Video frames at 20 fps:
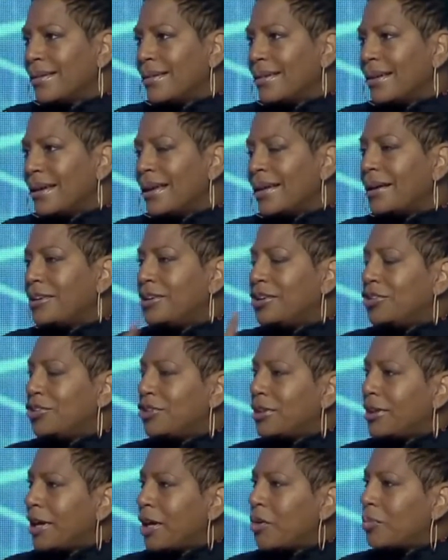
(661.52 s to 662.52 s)
And I need
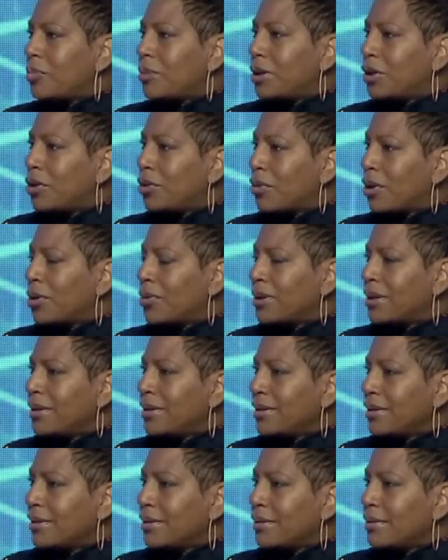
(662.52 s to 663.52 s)
you to help me grow it
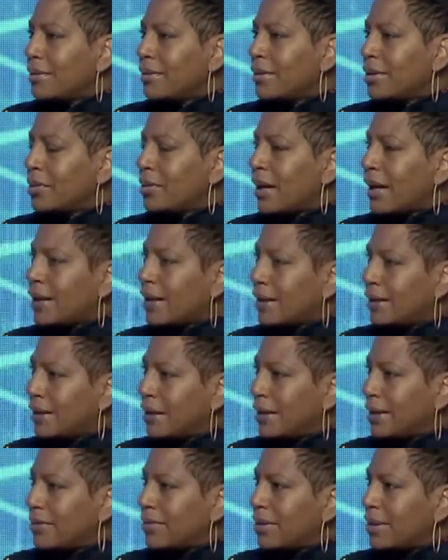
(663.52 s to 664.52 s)
so I can
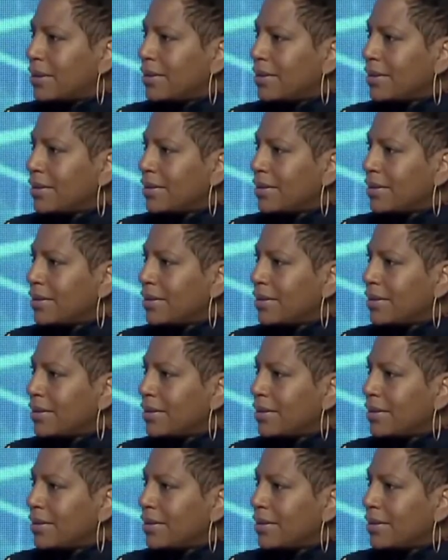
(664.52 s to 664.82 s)
give it